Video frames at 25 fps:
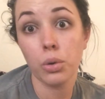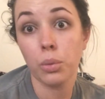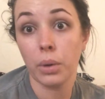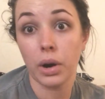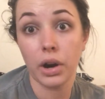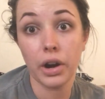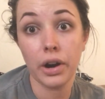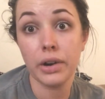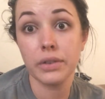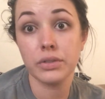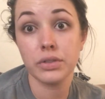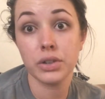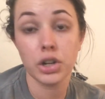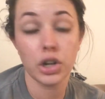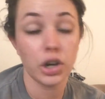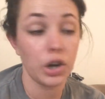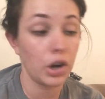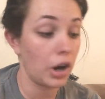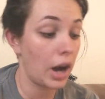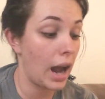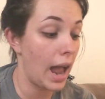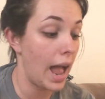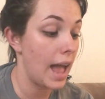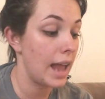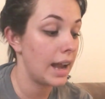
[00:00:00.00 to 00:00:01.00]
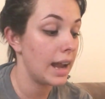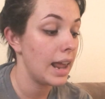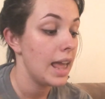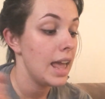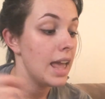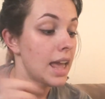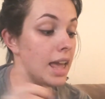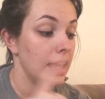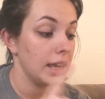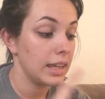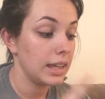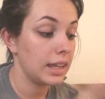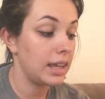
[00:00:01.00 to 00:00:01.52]
wherever you're at,
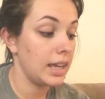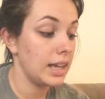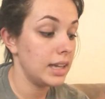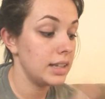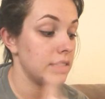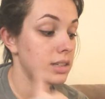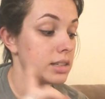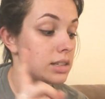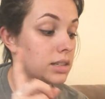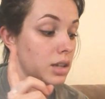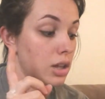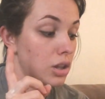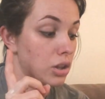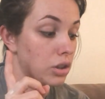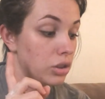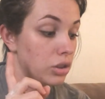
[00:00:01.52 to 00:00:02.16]
gets